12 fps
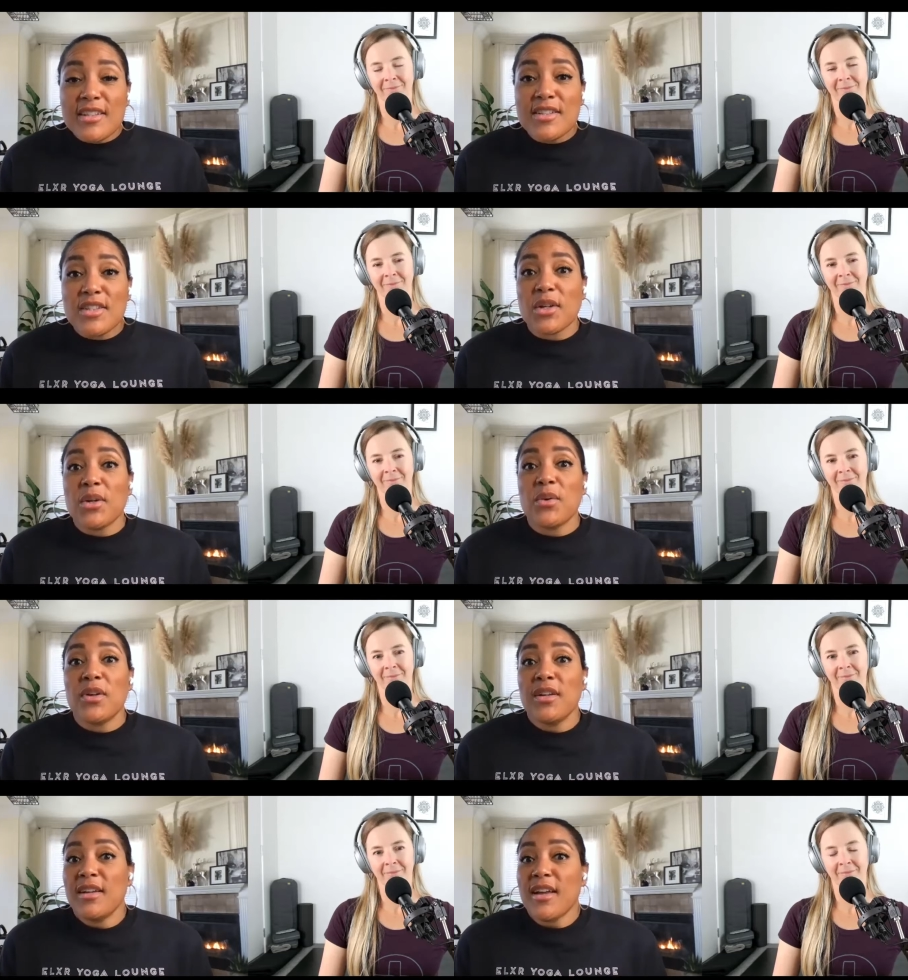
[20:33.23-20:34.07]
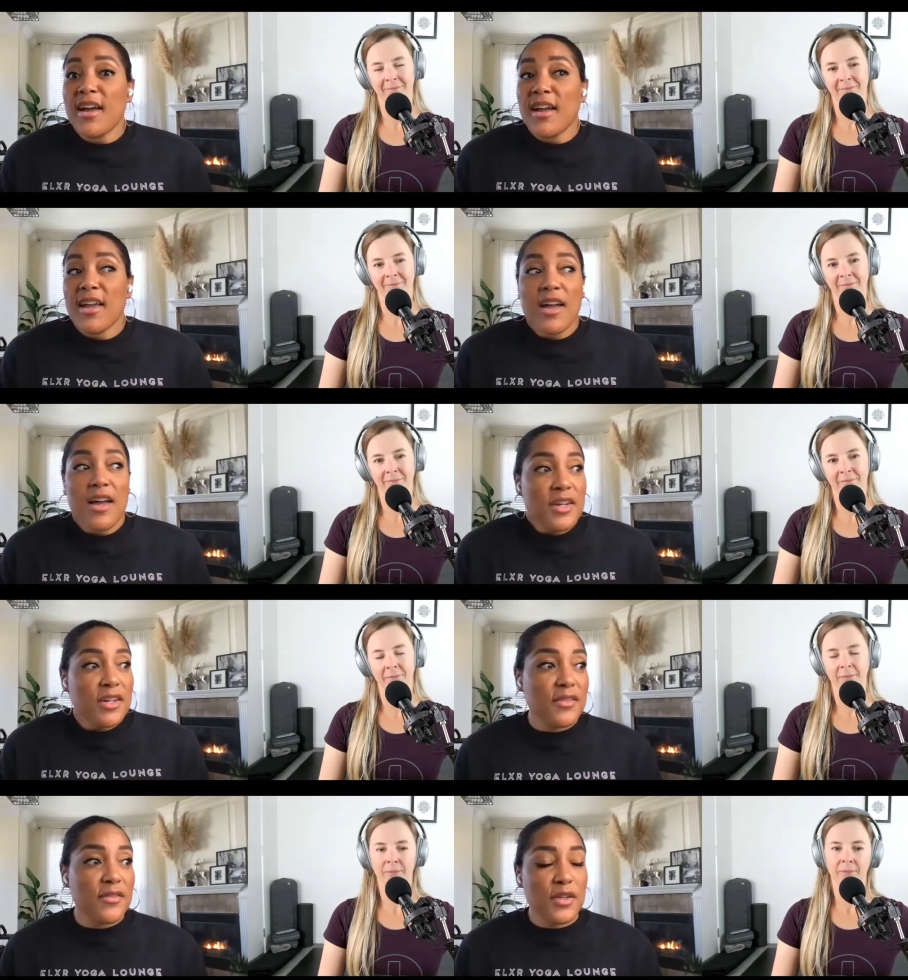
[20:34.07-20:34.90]
Speaker 1: And so I kind
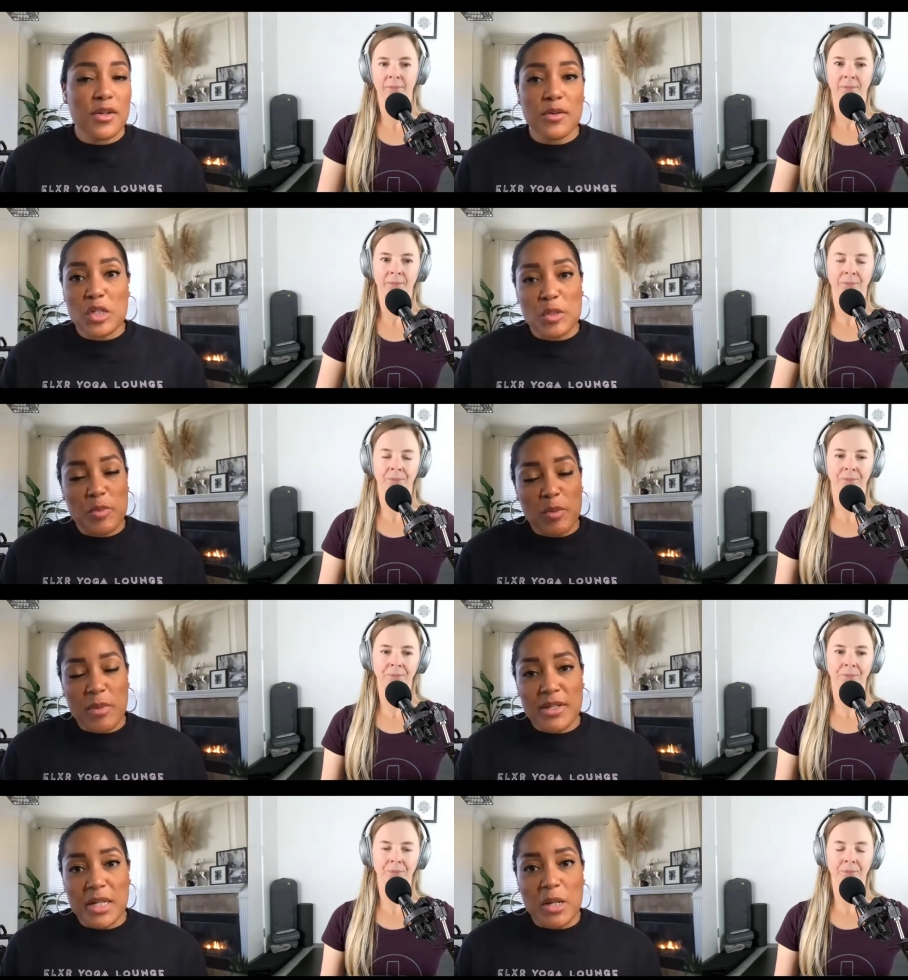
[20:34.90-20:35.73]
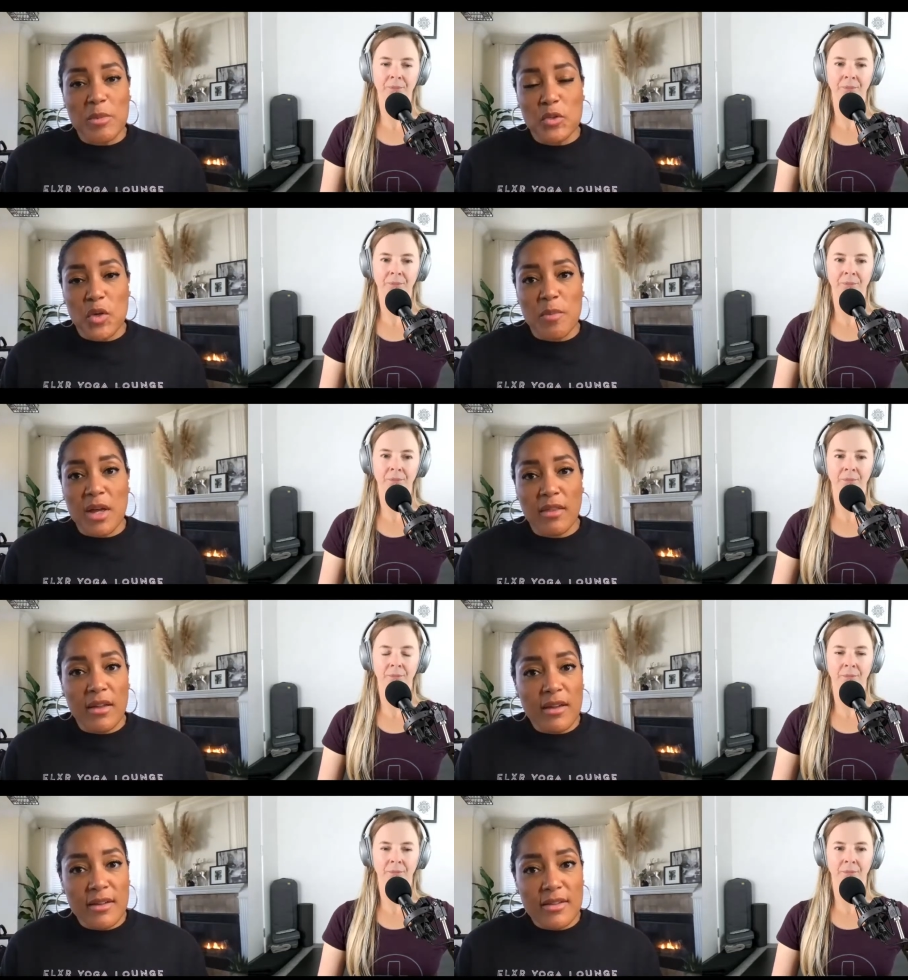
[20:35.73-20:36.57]
of, you know, just put my tail between my
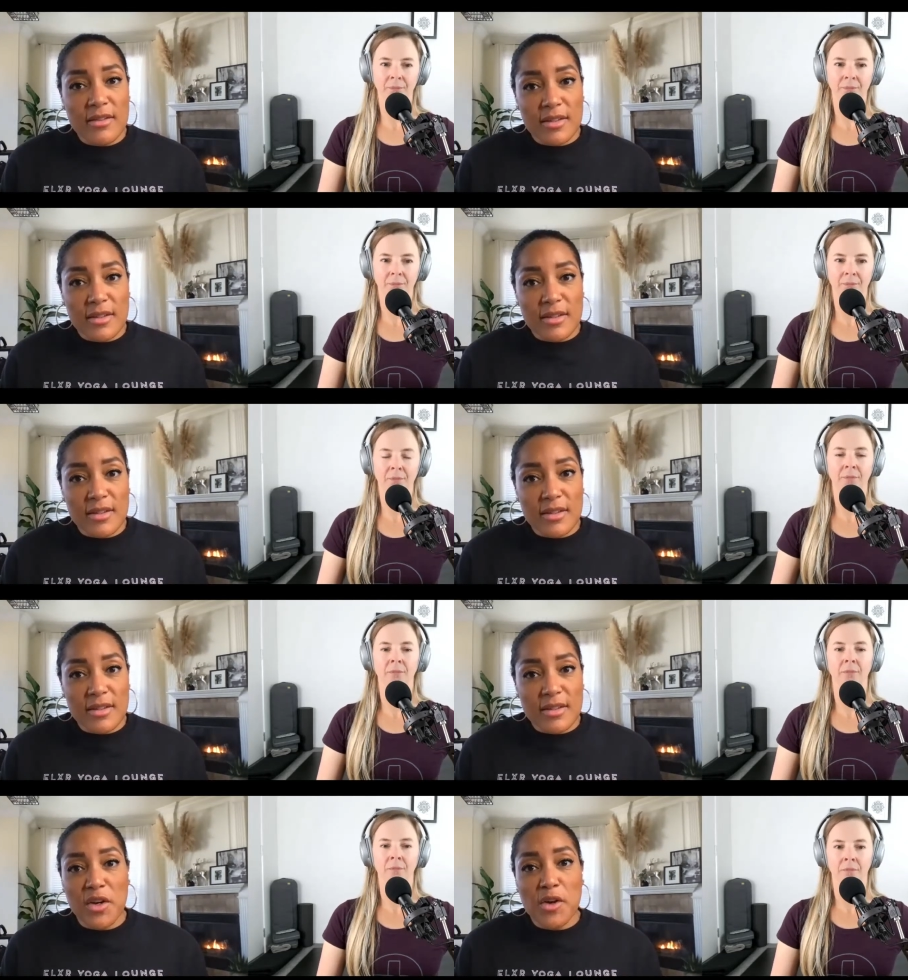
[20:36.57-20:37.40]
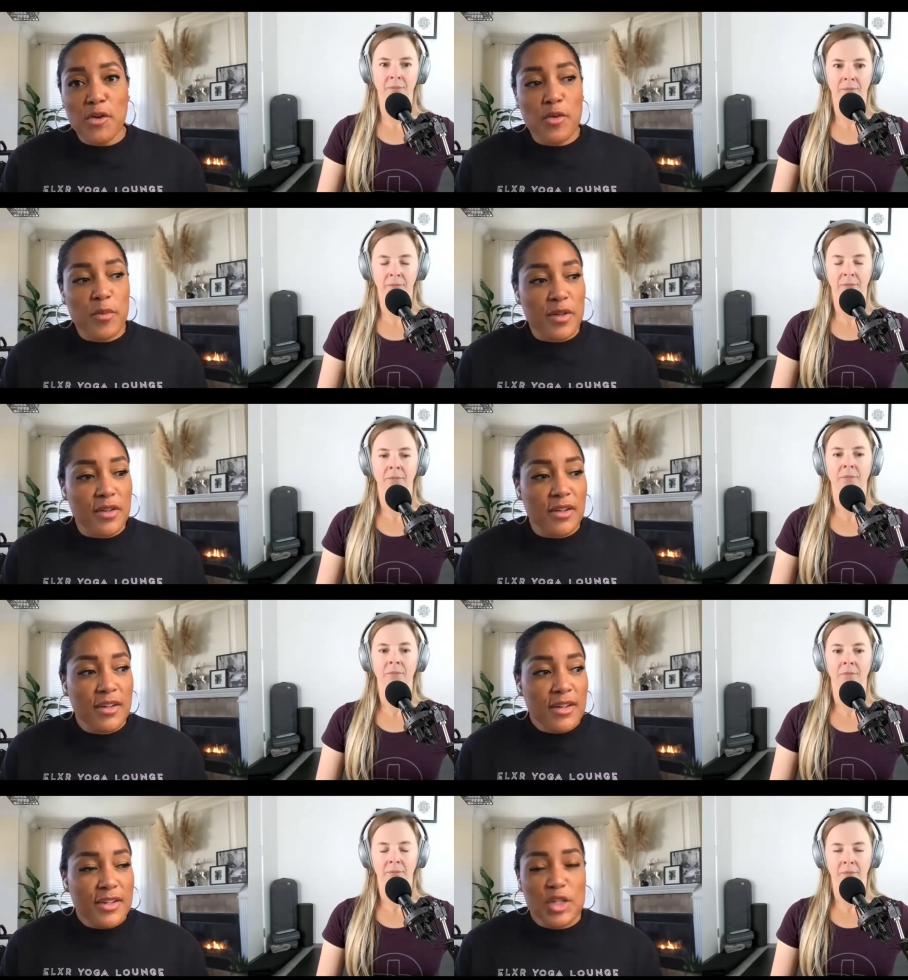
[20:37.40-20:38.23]
legs and, and went home and
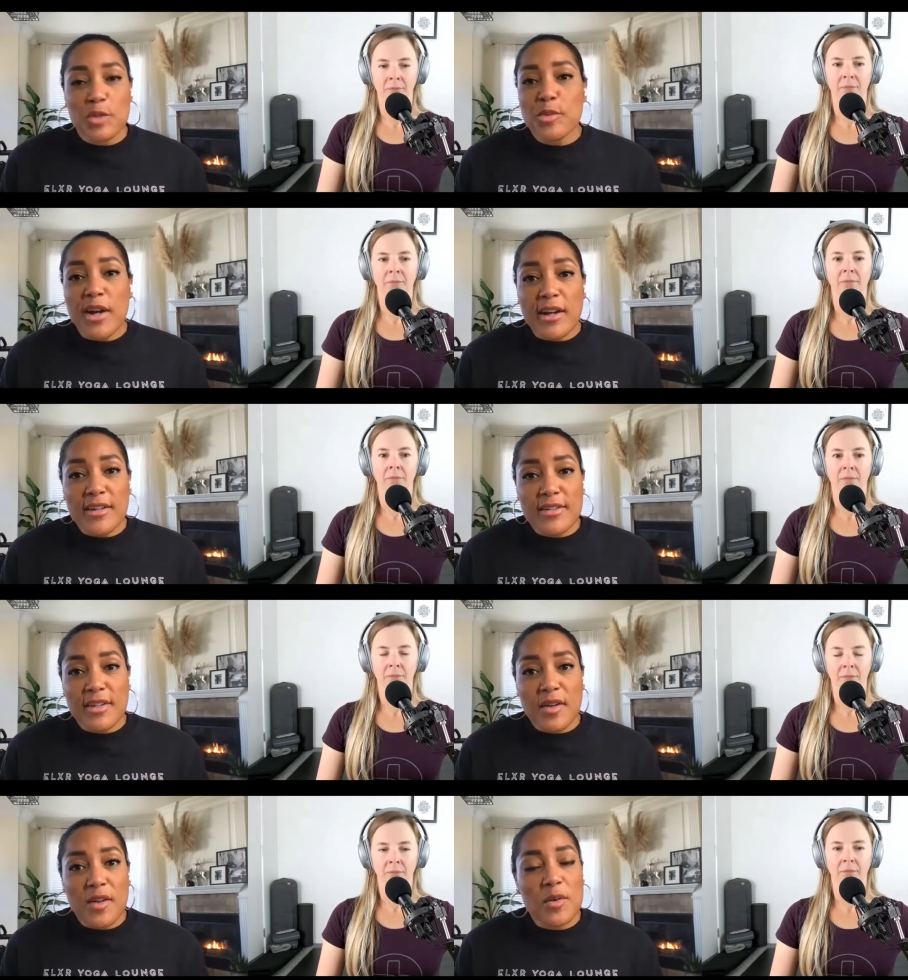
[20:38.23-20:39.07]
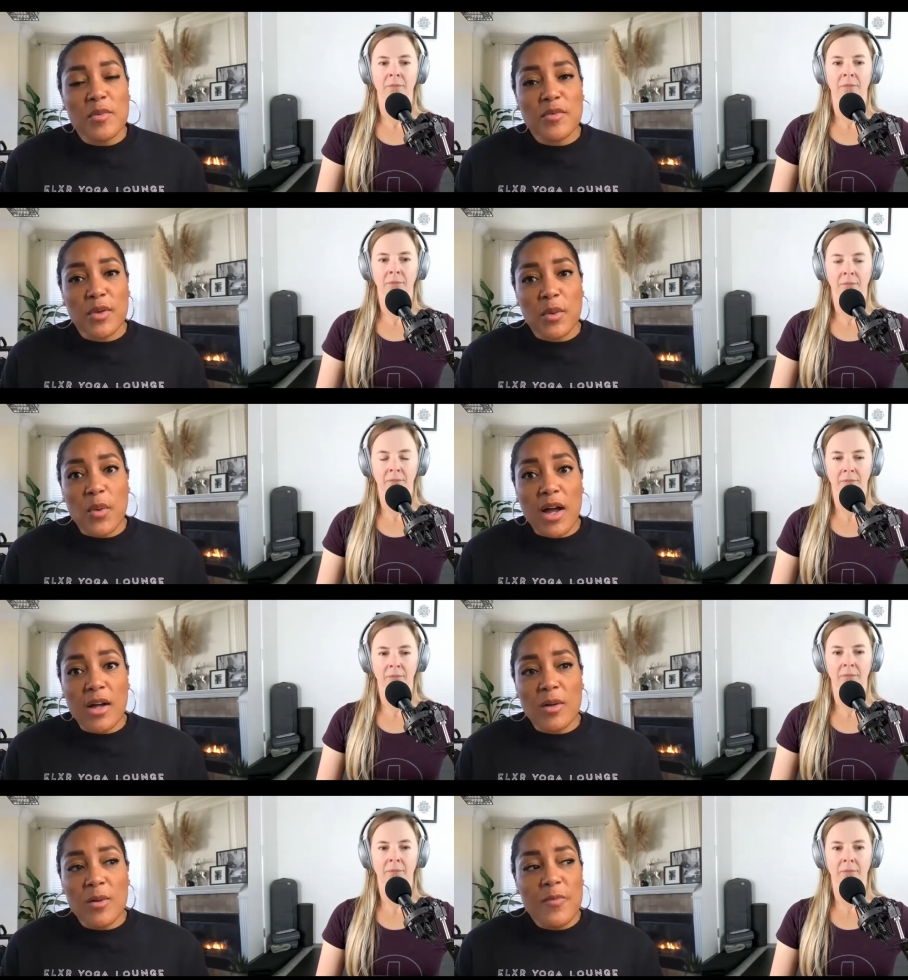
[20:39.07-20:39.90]
just practiced at home for a
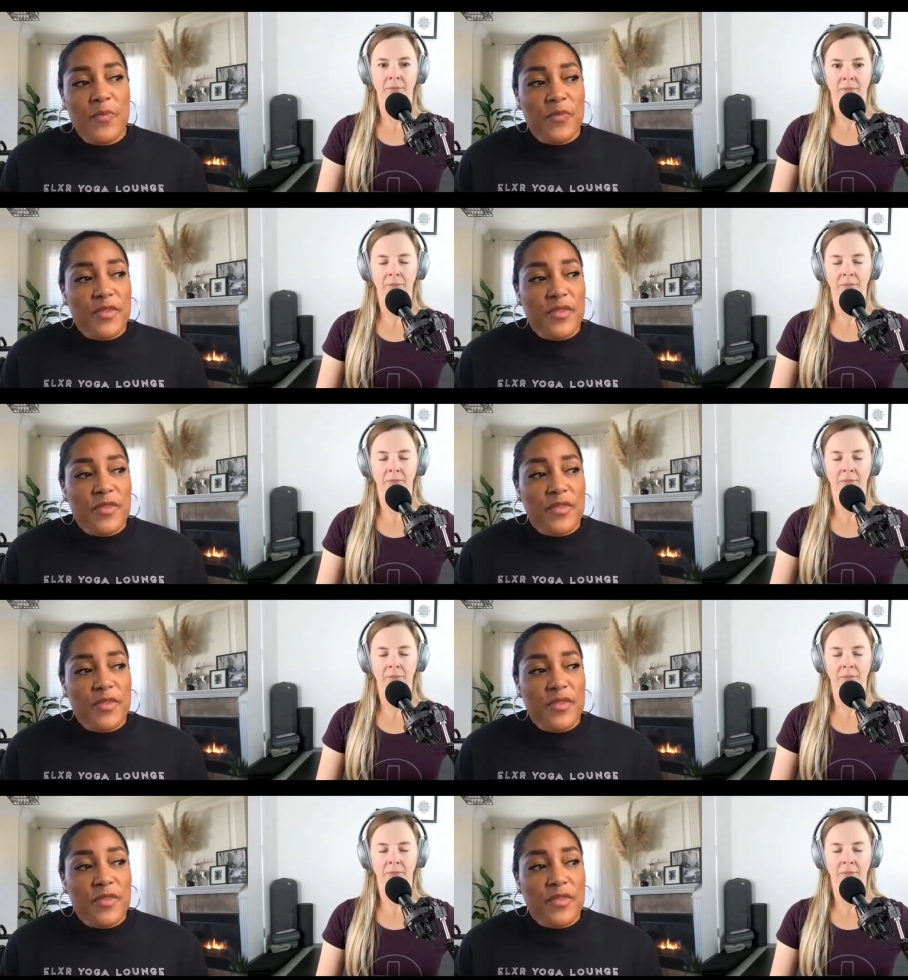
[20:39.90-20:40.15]
while.